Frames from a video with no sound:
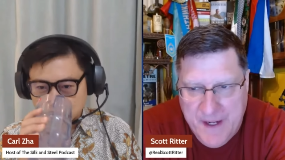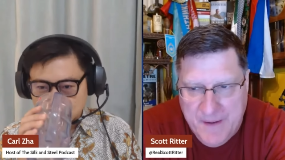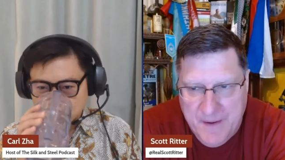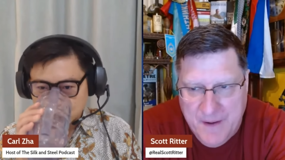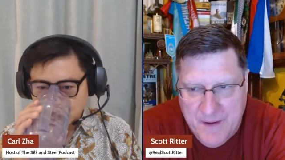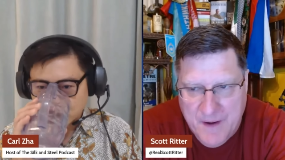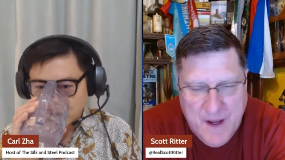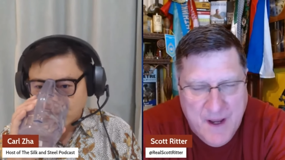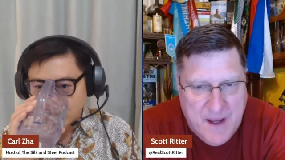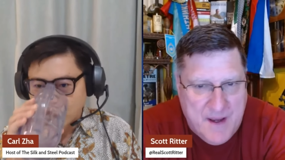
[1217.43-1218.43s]
Speaker 1: and
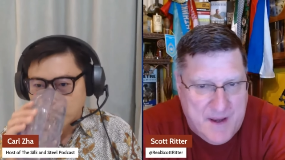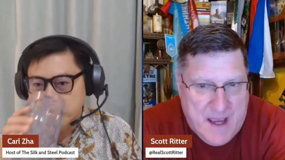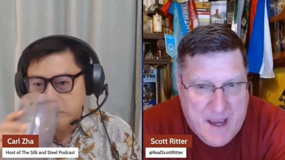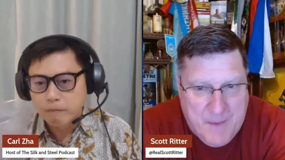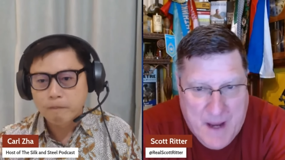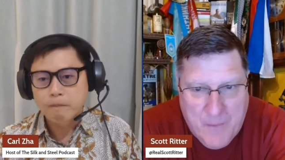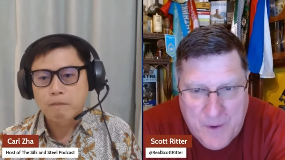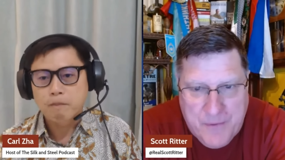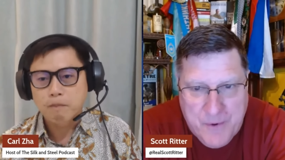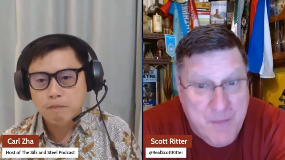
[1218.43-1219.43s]
I, I
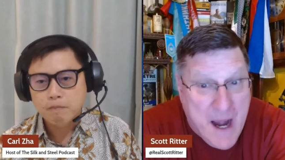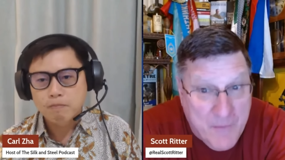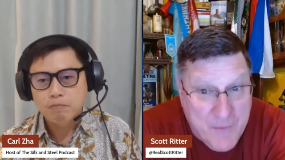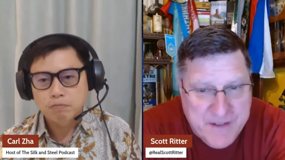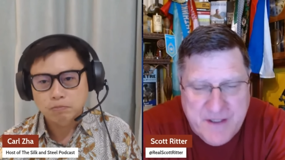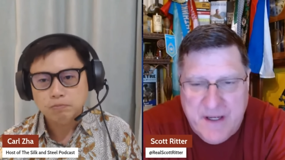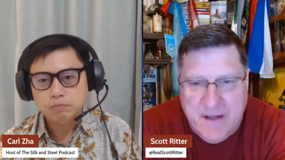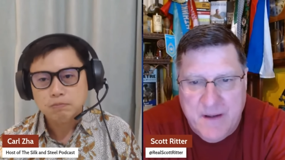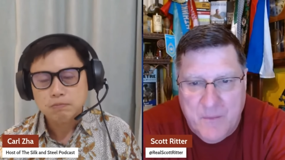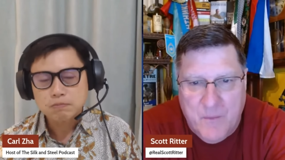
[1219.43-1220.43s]
went through my
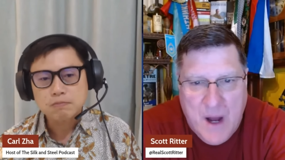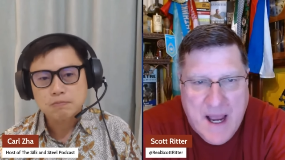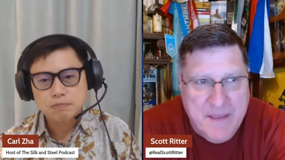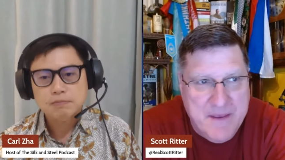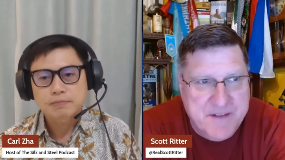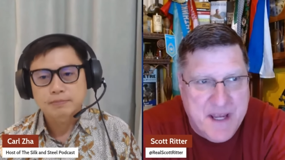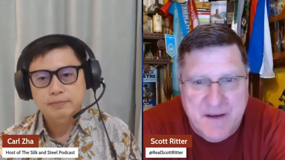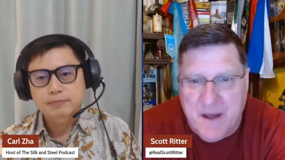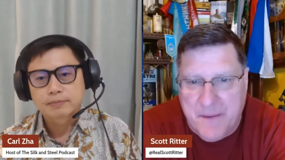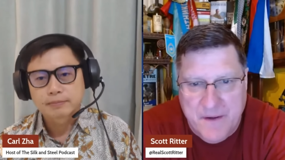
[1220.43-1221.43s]
reasoning why this had
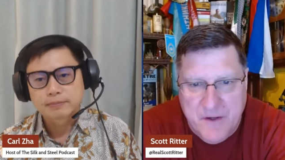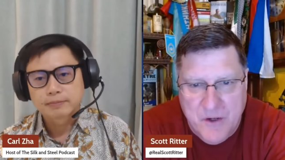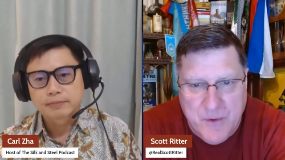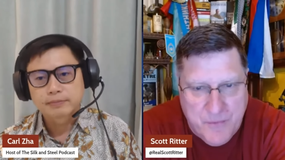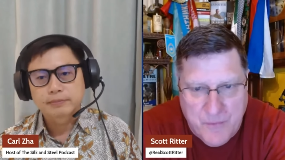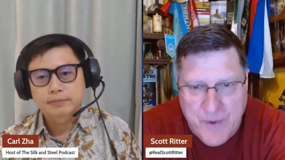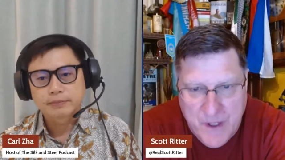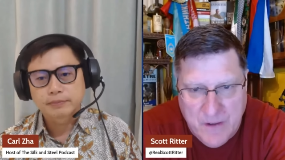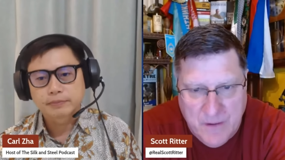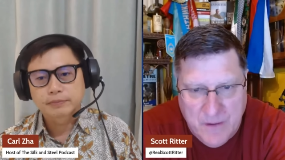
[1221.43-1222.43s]
nothing to do with
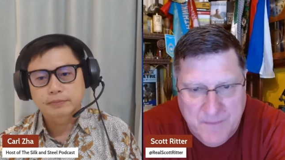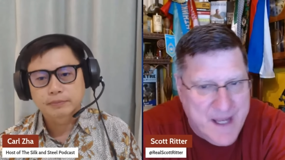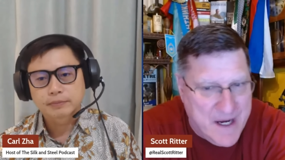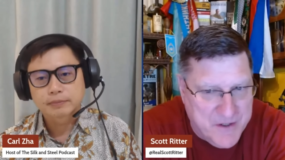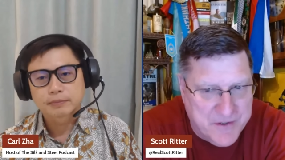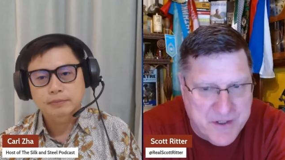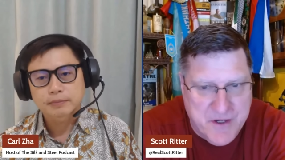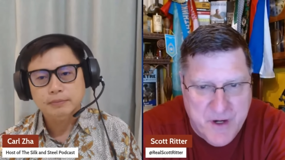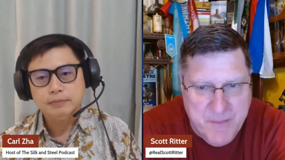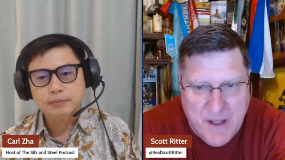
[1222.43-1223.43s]
real national
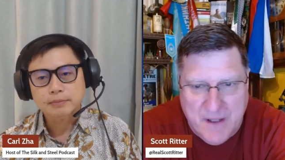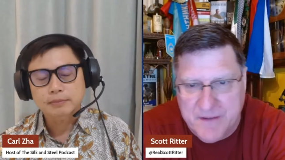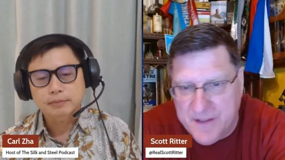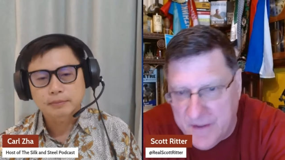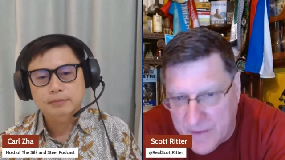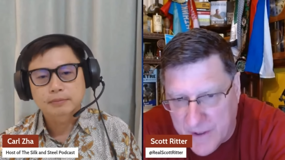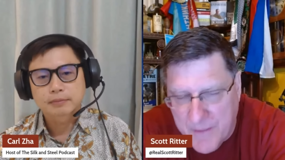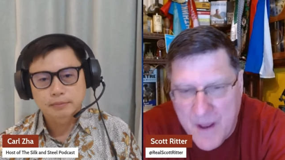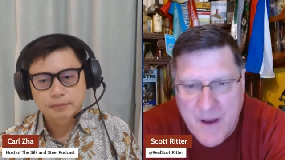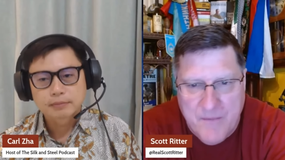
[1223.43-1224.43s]
security policy or
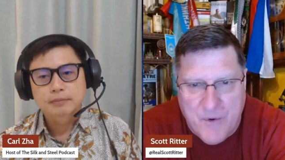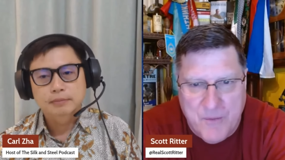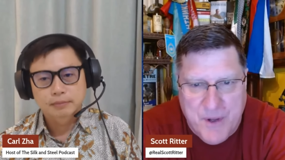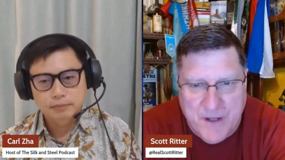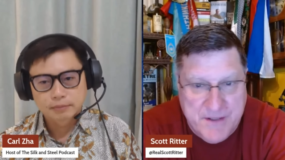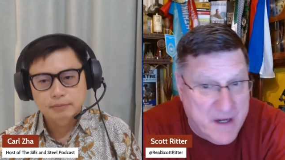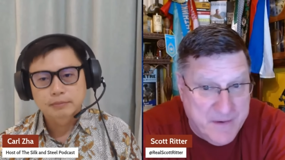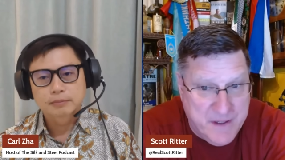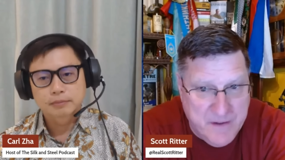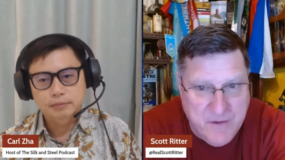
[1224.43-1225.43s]
foreign policy and
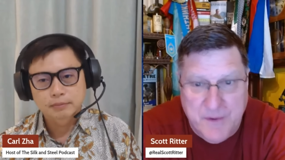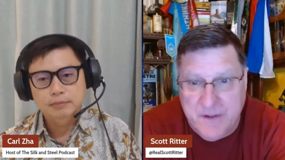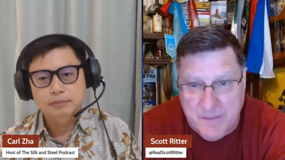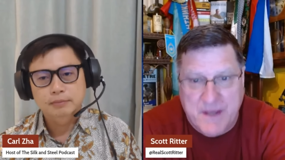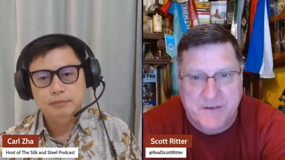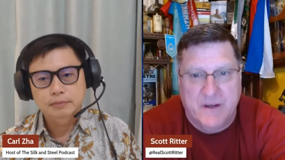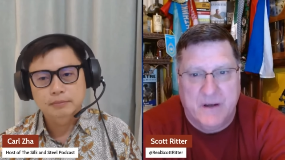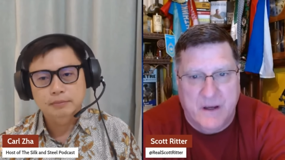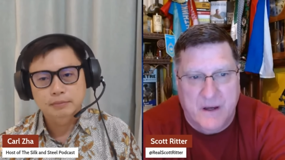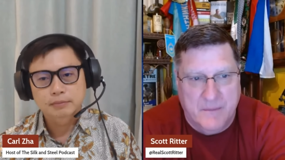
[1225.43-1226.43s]
everything to do with
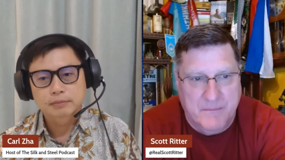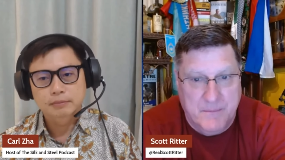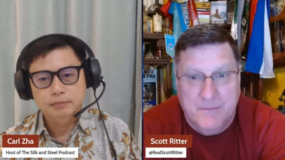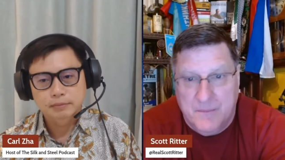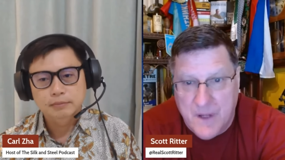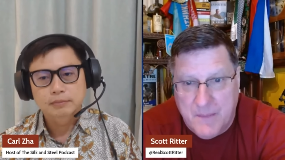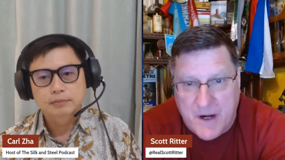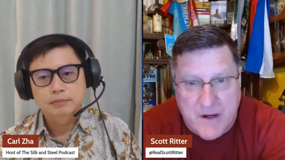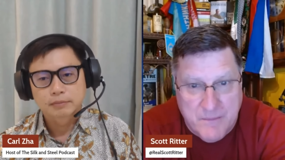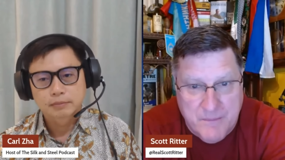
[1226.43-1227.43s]
domestic um,
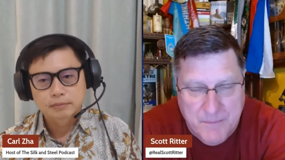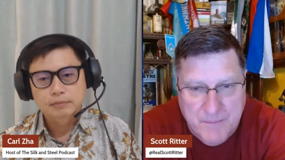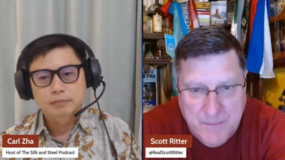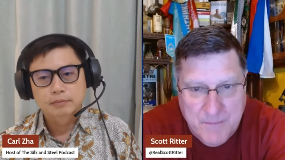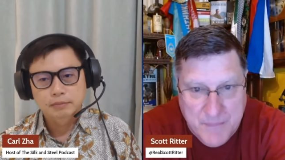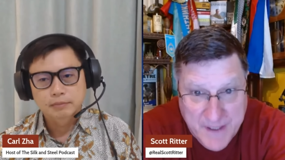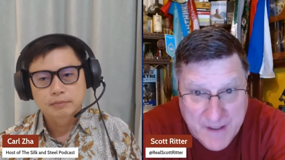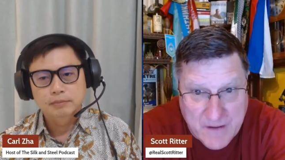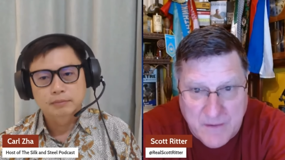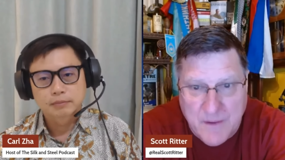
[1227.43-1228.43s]
American
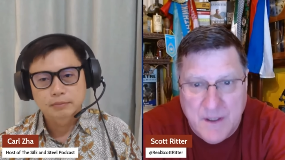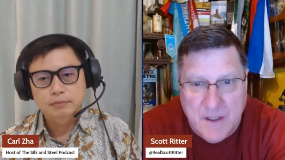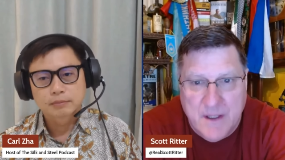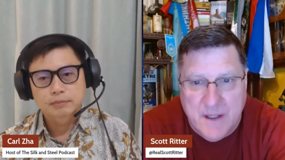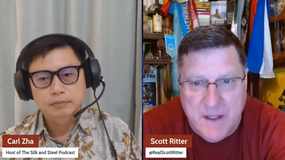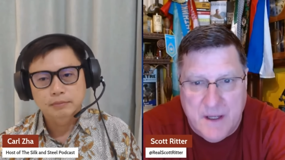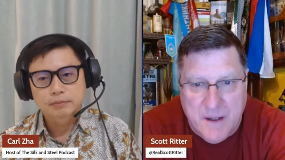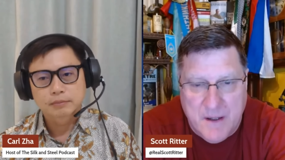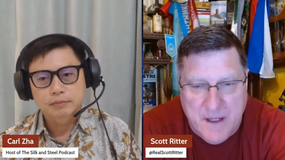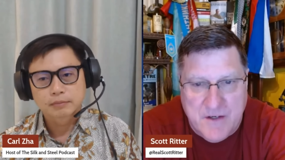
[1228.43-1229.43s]
political
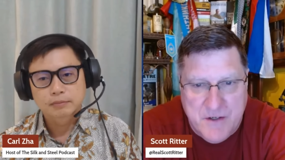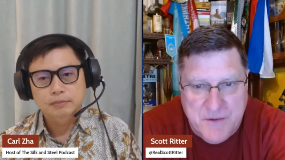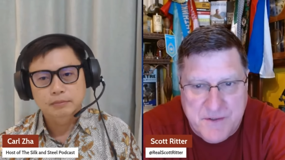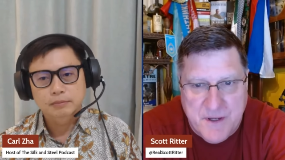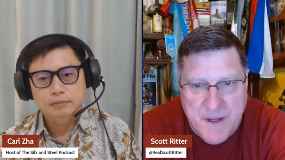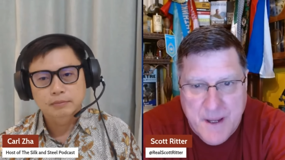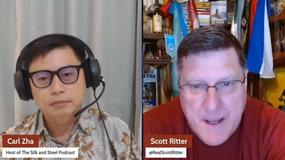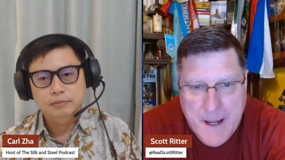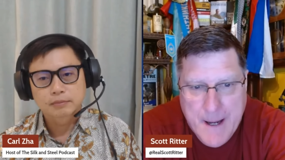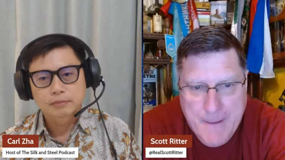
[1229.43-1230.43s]
uh, issues.
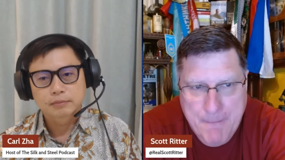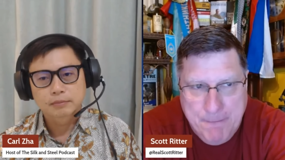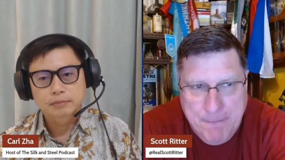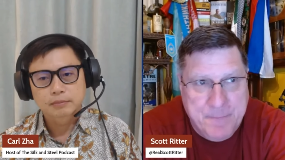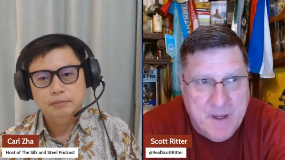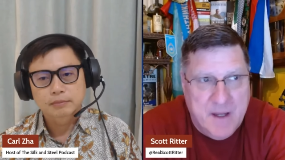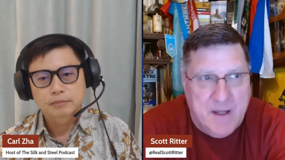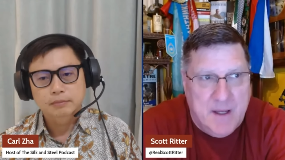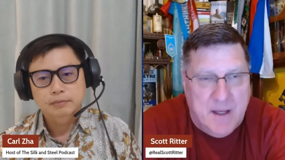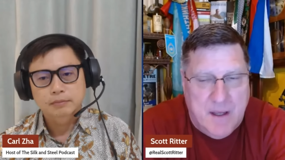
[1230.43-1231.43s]
Um,
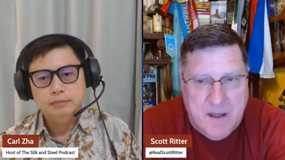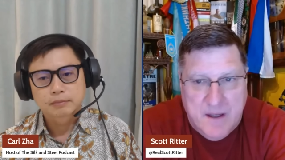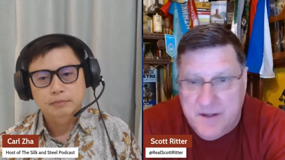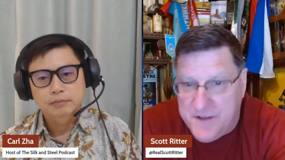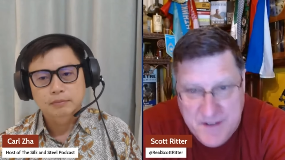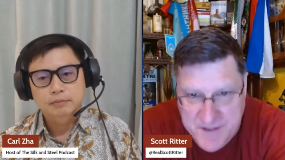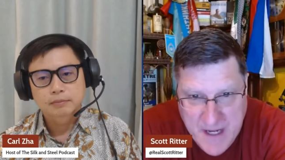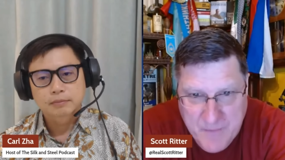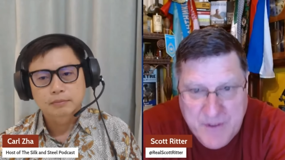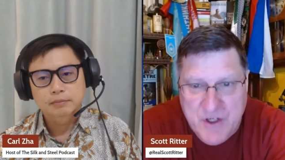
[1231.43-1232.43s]
it's the
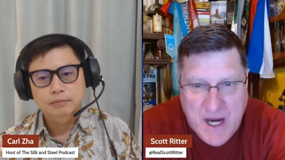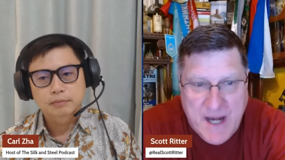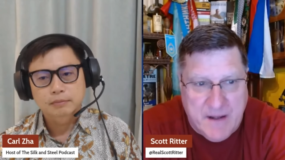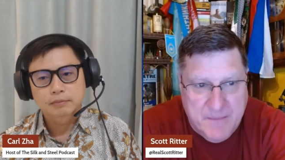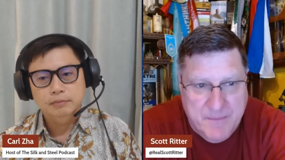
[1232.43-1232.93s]
same with China.